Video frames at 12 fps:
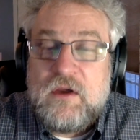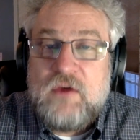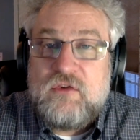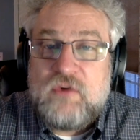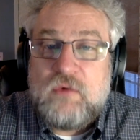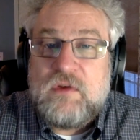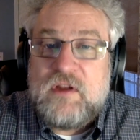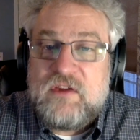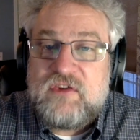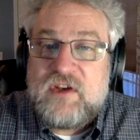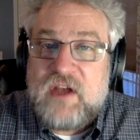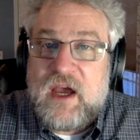So
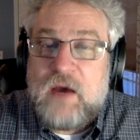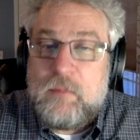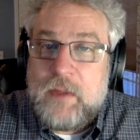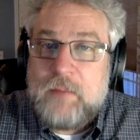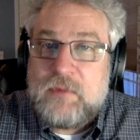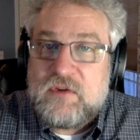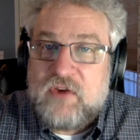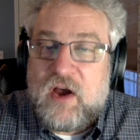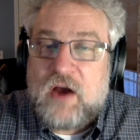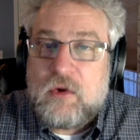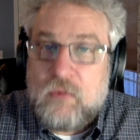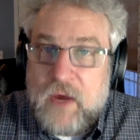listen to how people
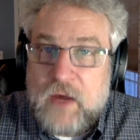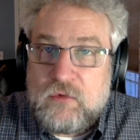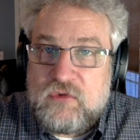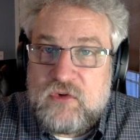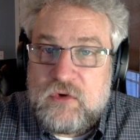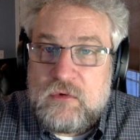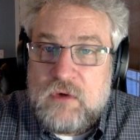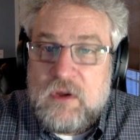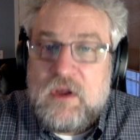talk around you